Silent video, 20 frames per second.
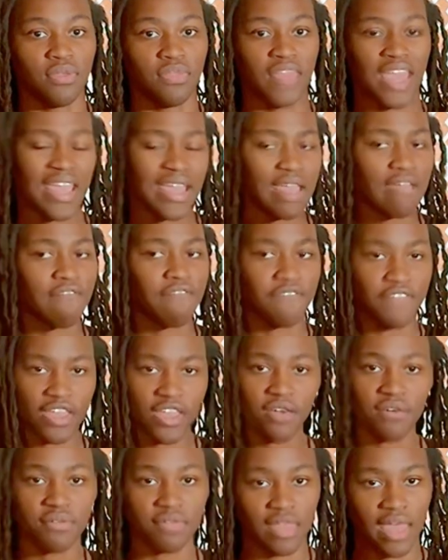They can
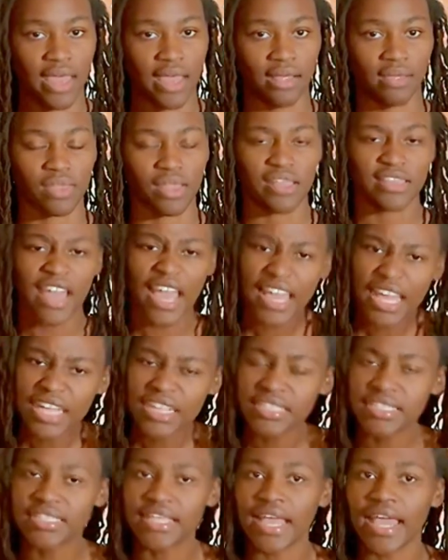feel that. They
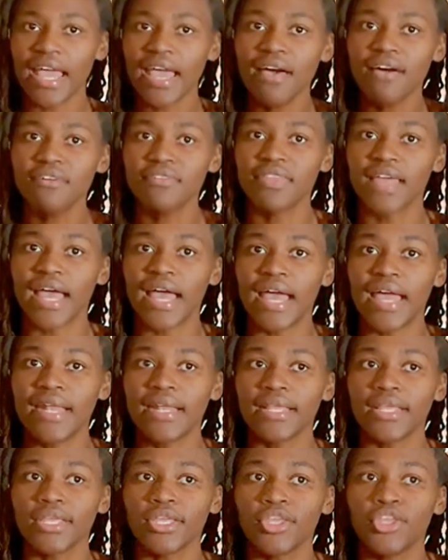can tell
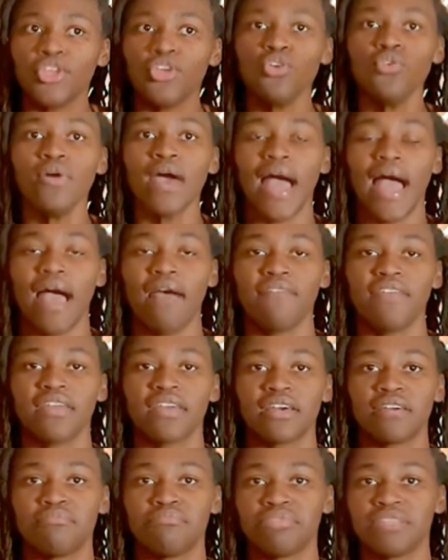that you
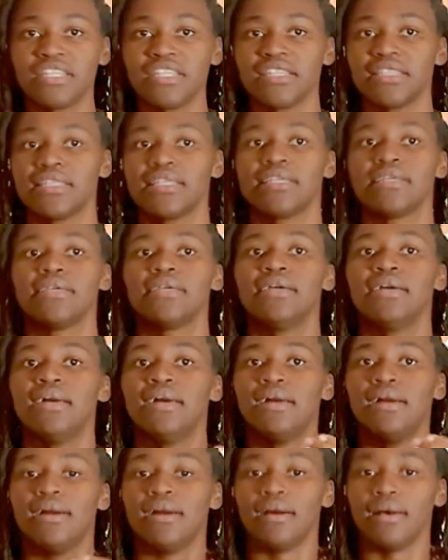haven't completely
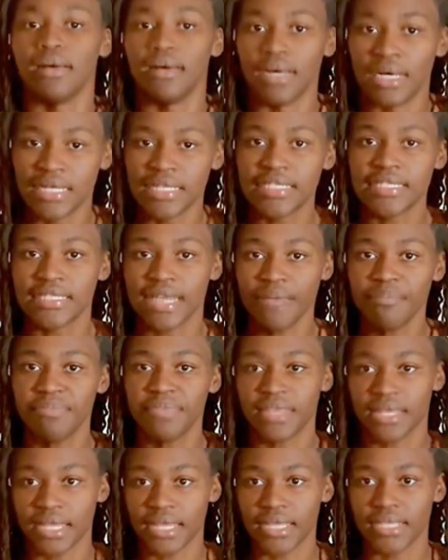
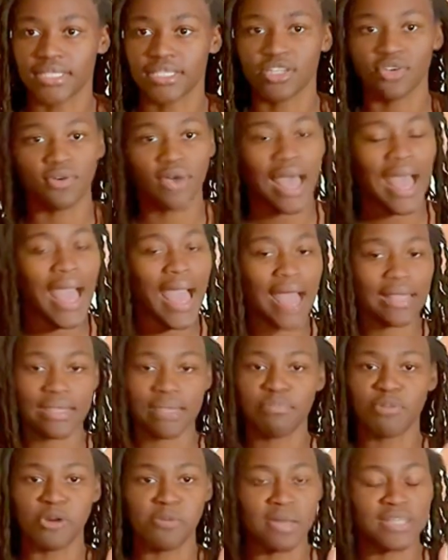accepted it. So I had
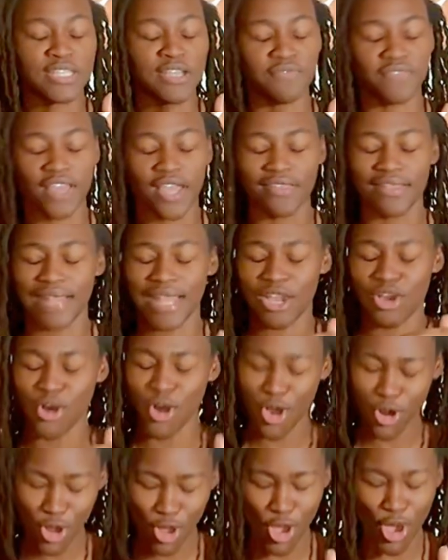to pull myself together like,
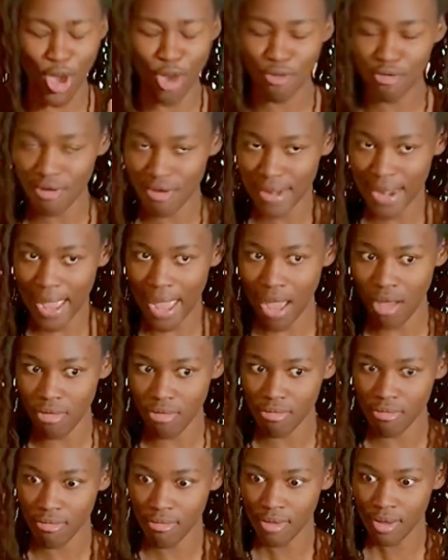hold on now.
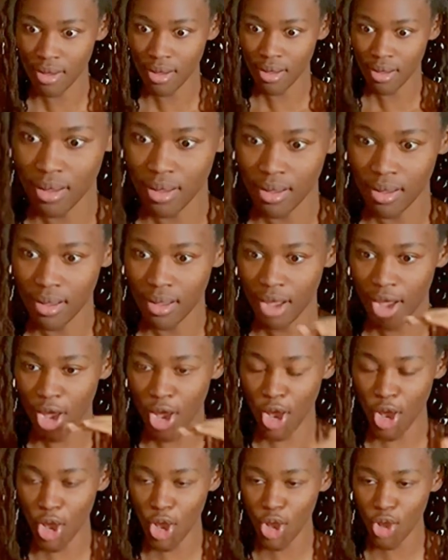
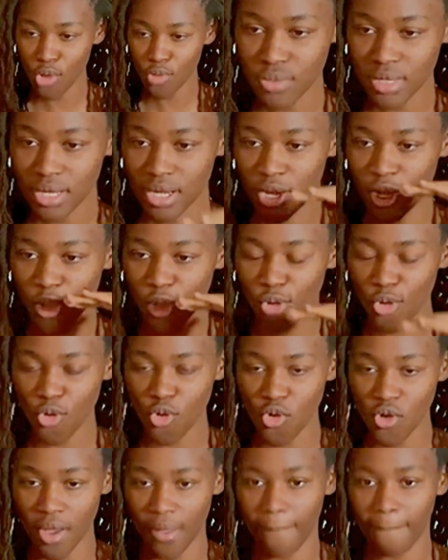Hold on.